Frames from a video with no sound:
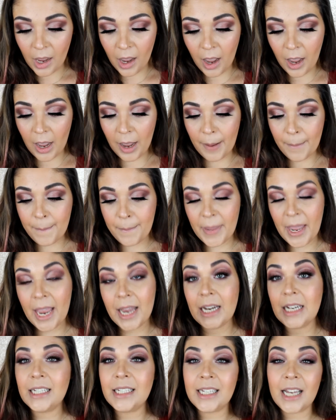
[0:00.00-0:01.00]
Um,
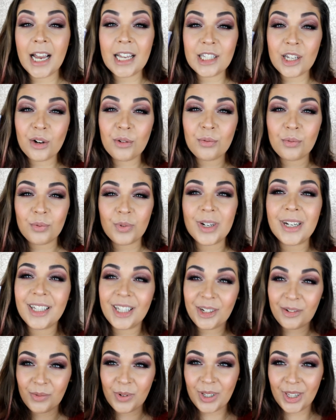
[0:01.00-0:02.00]
and it does a
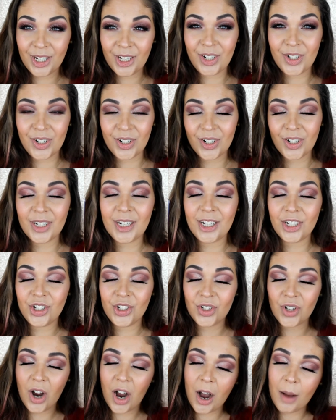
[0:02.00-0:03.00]
really, really good
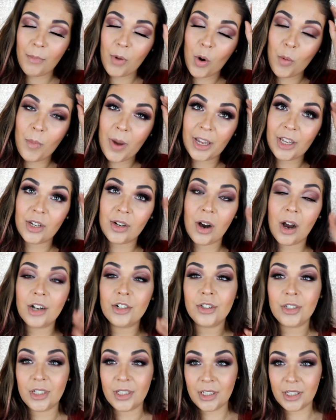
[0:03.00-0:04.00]
job. Oh my
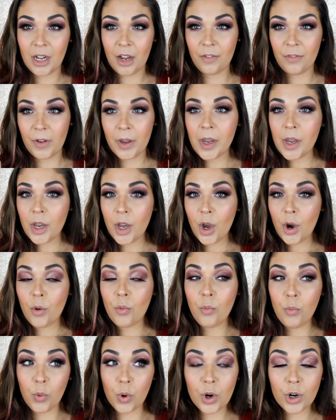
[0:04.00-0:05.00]
gosh, this stuff
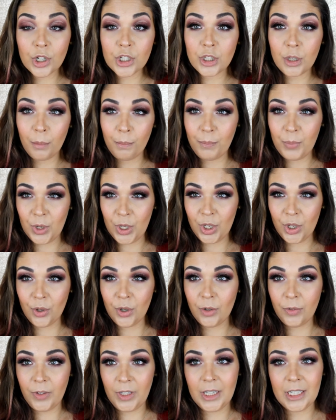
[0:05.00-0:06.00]
works
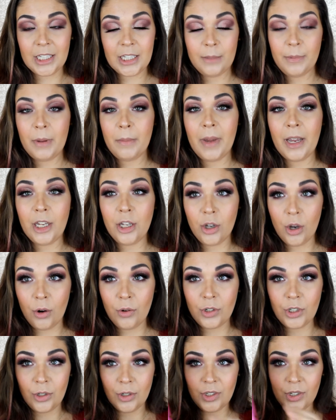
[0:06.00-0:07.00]
beautifully. This has been my
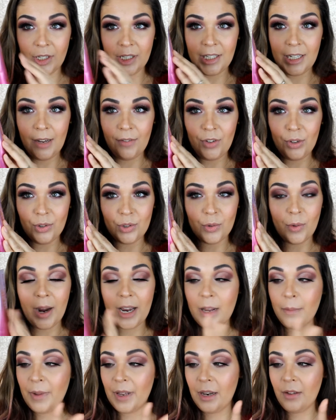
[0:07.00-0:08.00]
go-to. As you can see, I've used
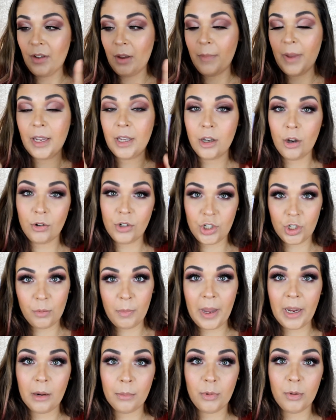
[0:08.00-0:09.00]
quite a bit of it. My go-to
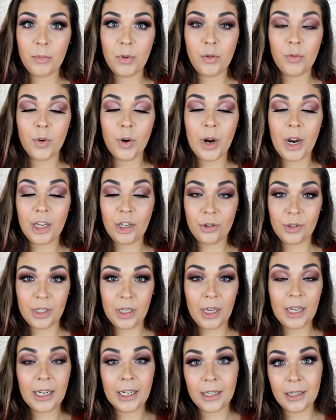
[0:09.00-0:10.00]
makeup remover. I use
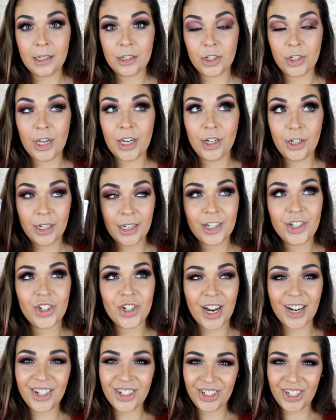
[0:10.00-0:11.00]
it in con in
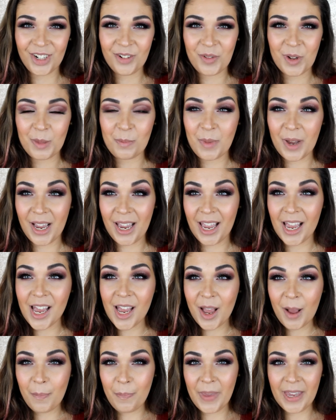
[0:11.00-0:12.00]
conjunction with my
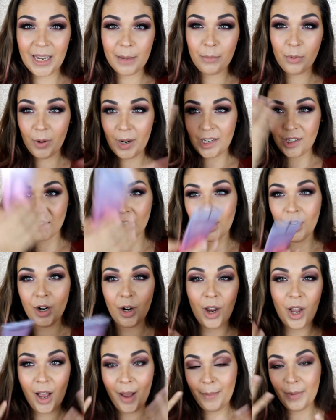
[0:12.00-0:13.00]
makeup
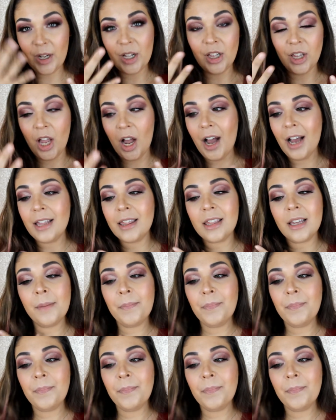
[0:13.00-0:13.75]
eraser um, cloth.